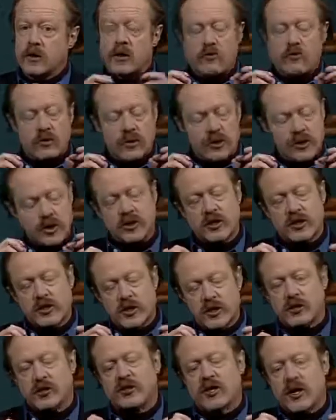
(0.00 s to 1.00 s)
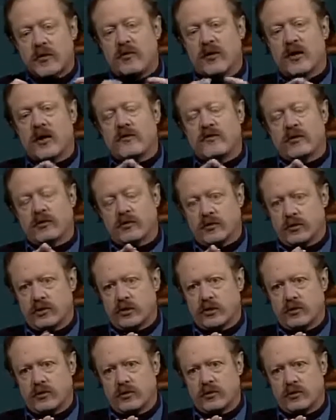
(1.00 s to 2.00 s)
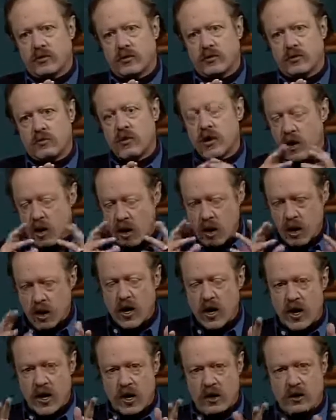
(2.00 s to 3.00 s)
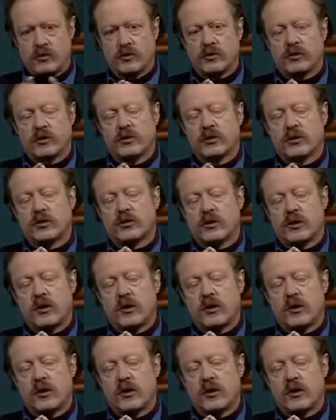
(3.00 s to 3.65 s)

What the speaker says: We're just another step in evolution. We are animals.